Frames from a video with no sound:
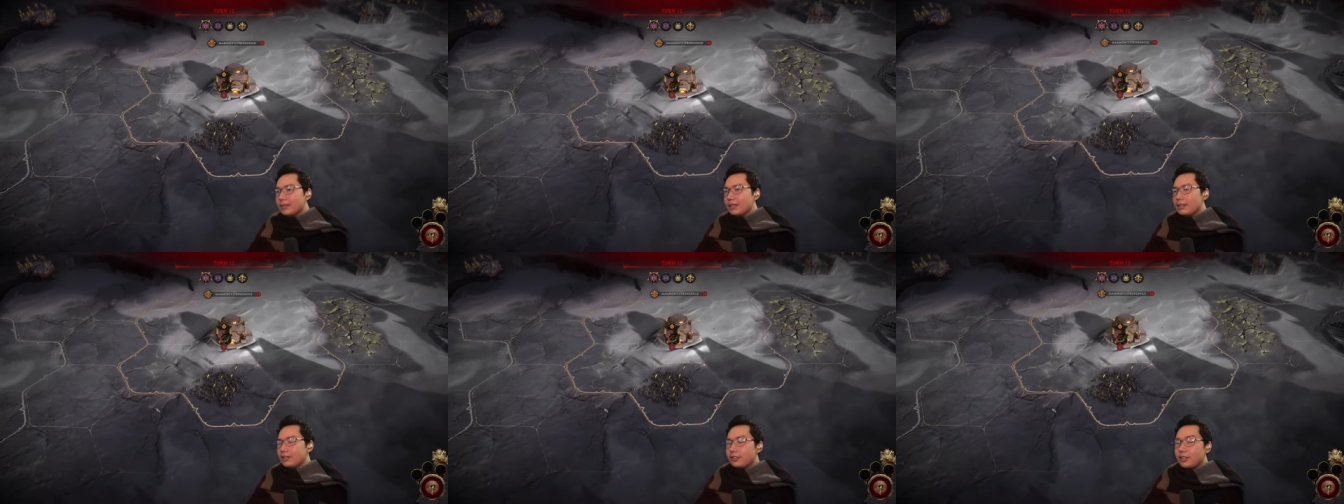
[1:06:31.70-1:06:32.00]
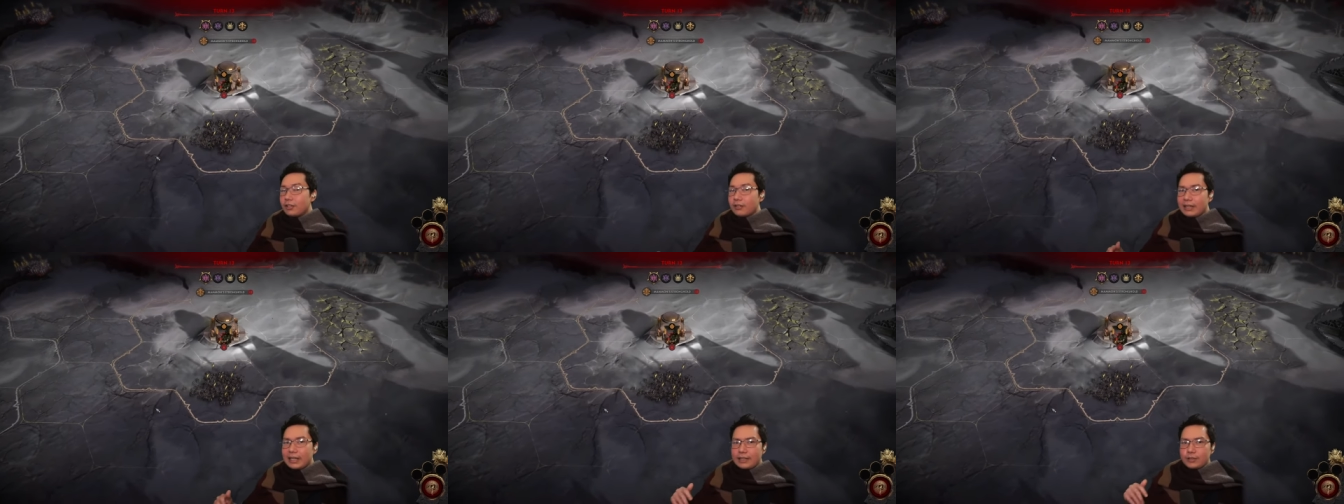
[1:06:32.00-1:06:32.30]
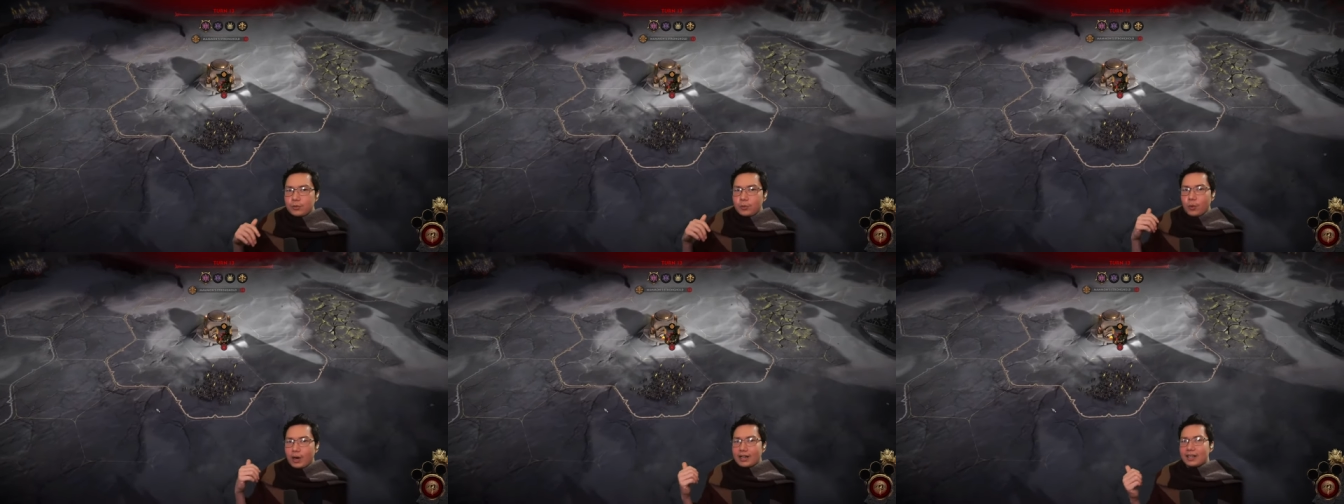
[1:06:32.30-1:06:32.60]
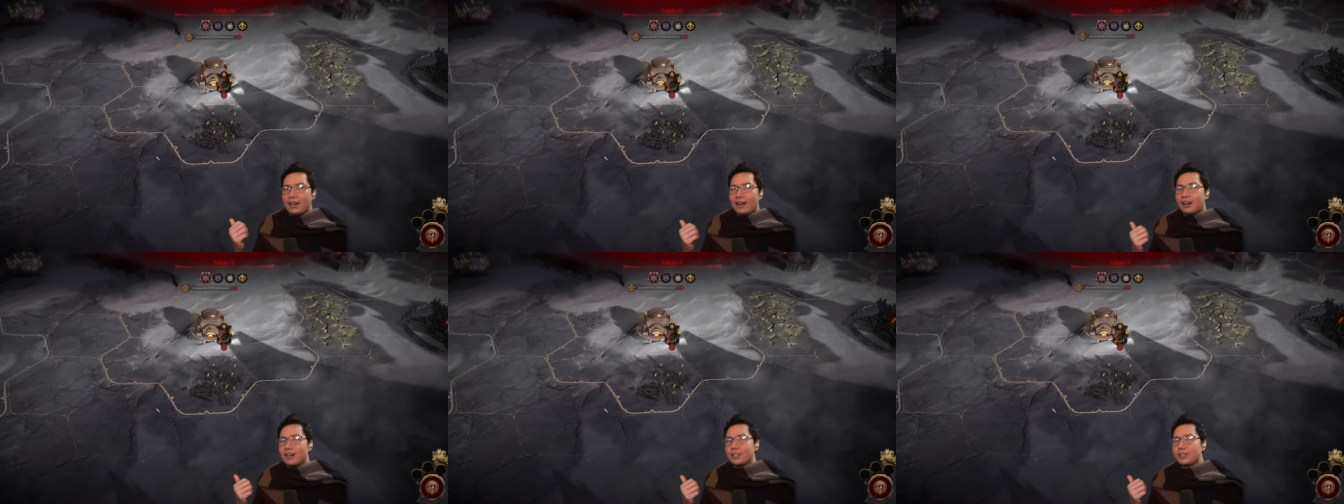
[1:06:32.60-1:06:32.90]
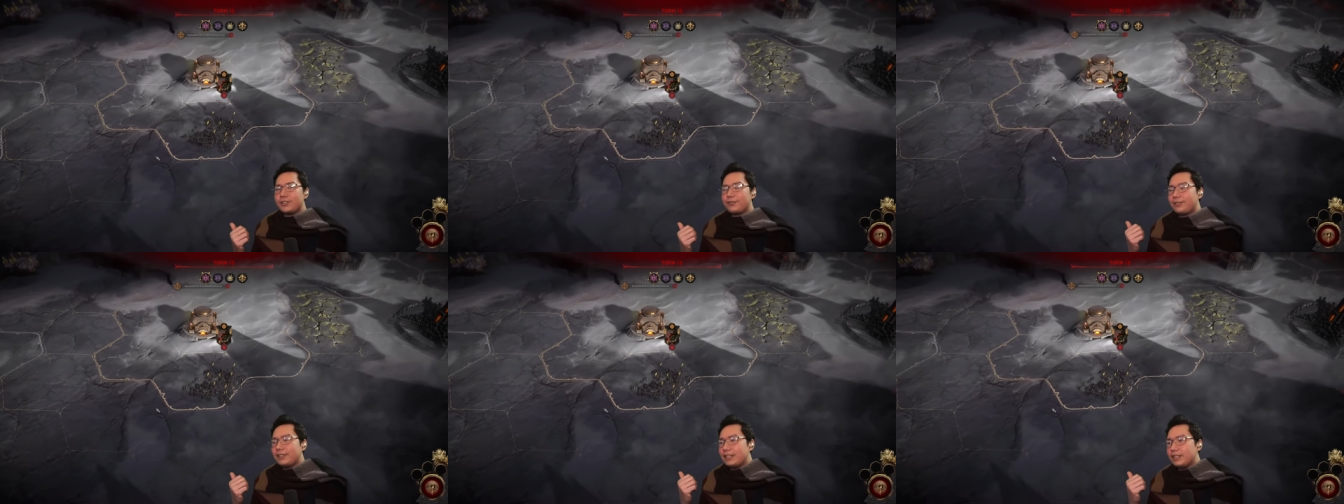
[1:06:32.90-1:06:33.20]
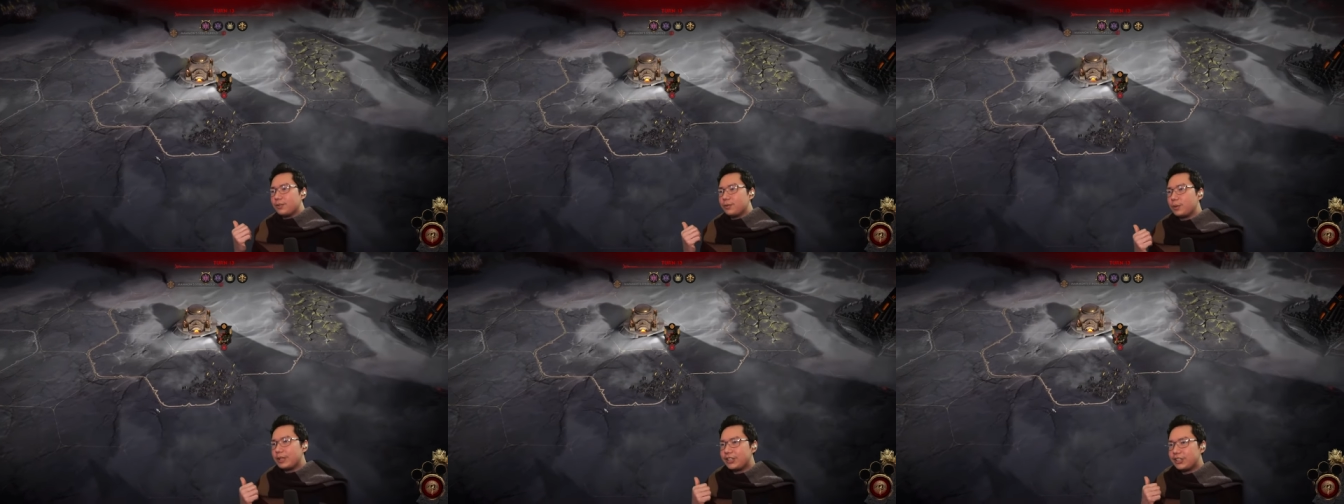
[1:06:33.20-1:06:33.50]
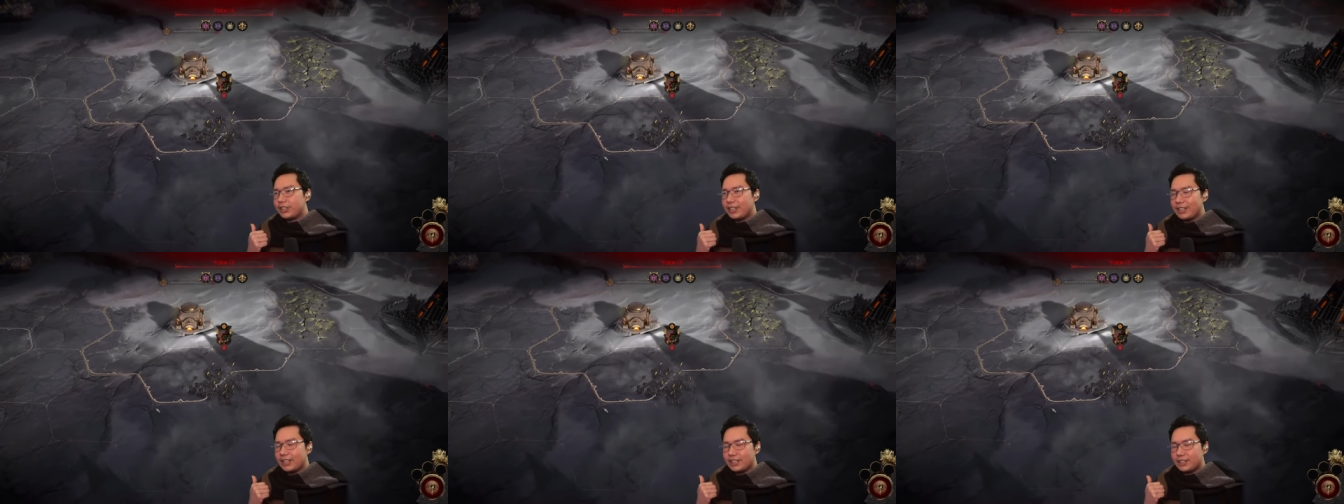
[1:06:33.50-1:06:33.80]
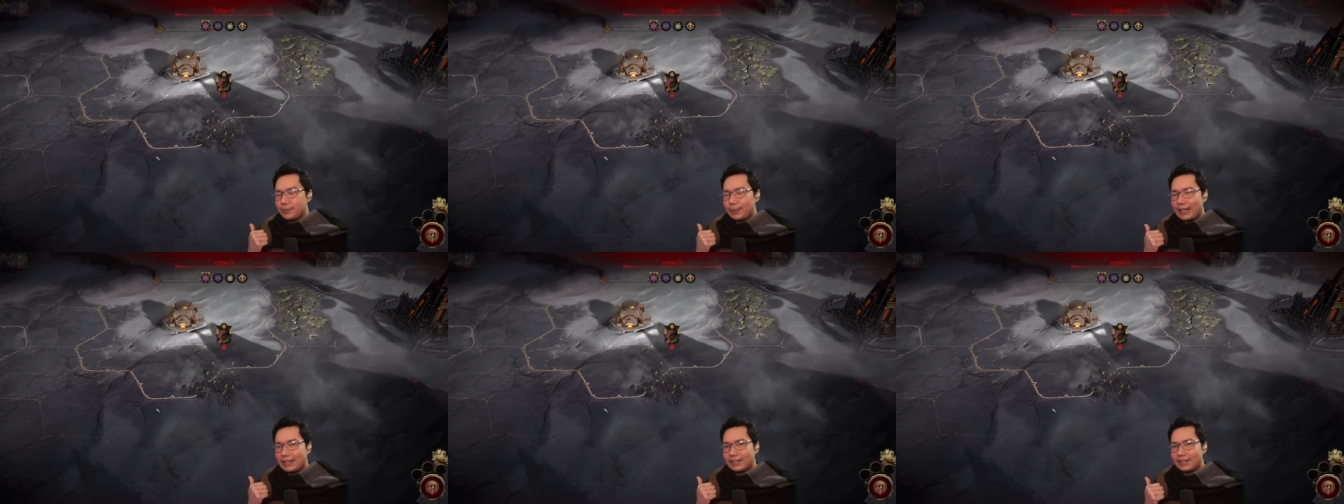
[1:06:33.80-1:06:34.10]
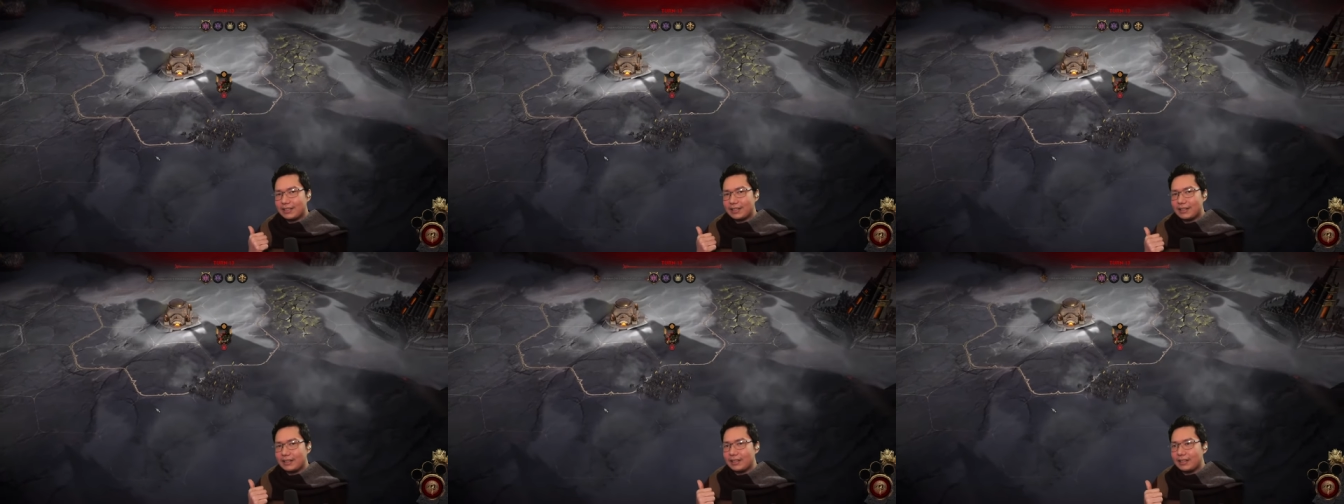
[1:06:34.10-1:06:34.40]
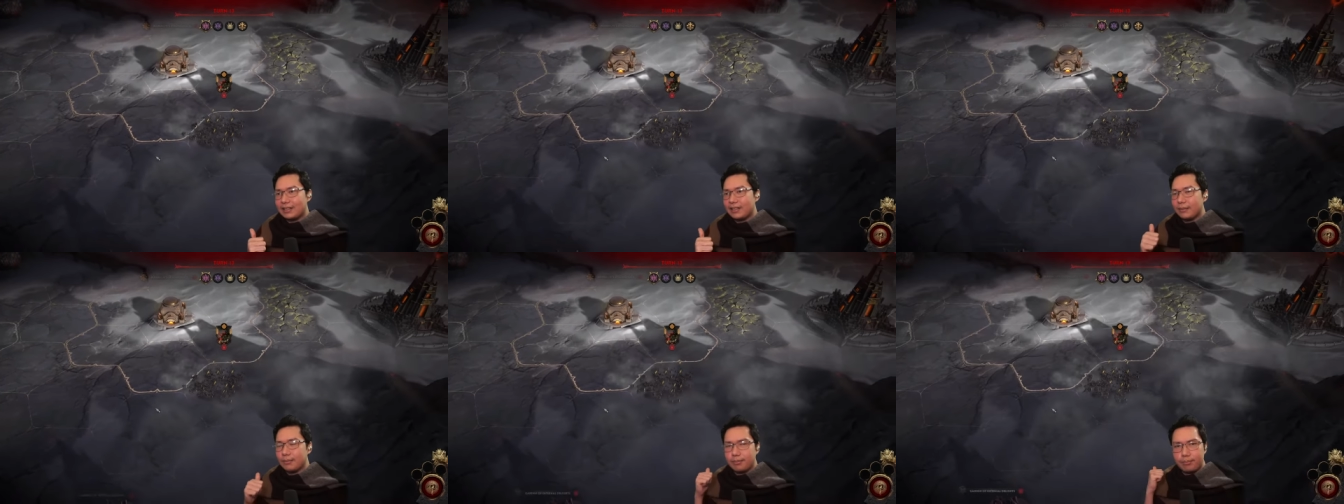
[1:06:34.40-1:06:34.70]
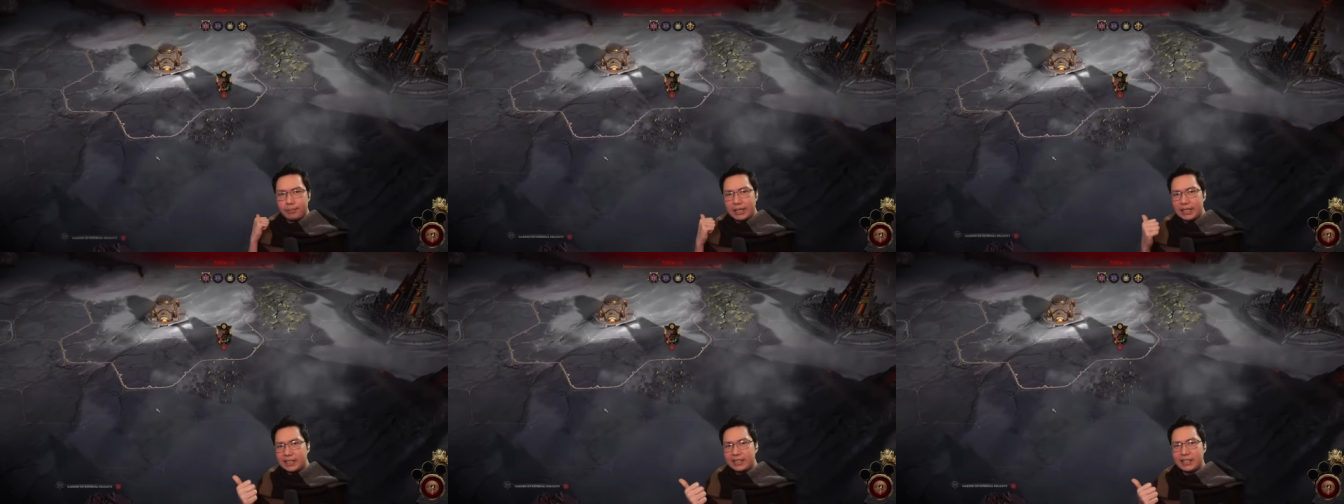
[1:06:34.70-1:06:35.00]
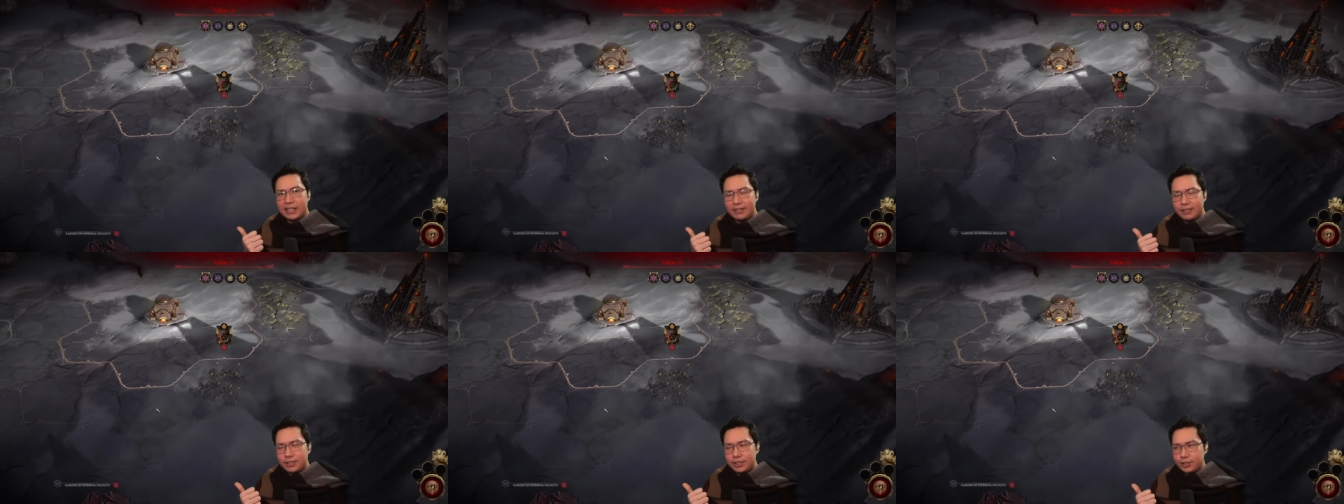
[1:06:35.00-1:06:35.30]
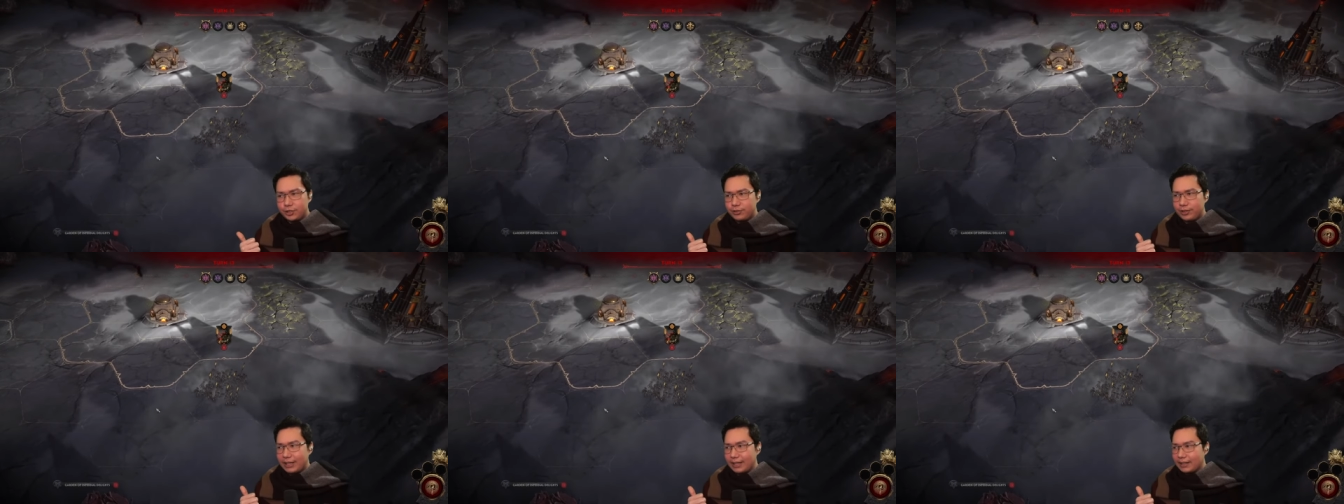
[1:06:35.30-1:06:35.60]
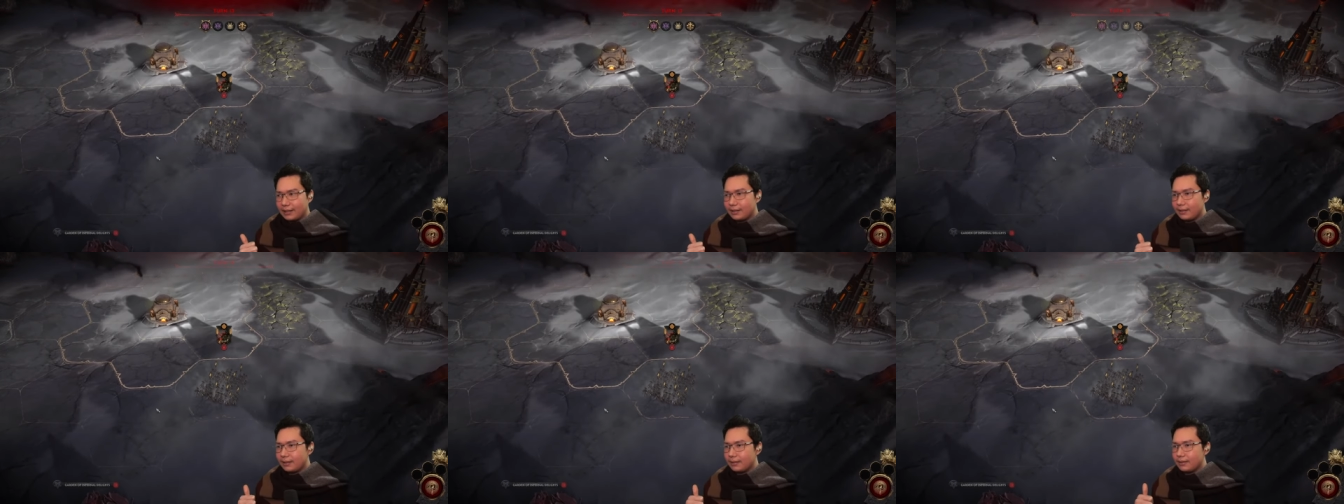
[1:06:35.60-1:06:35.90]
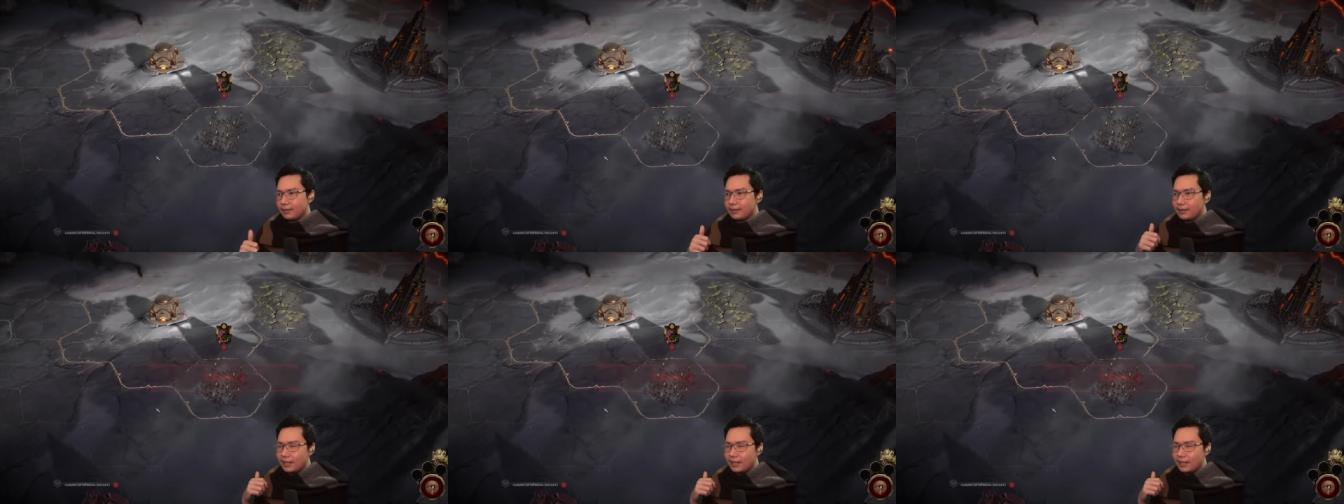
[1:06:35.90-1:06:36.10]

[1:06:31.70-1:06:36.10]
So there's one Archfiend which is basically military strength.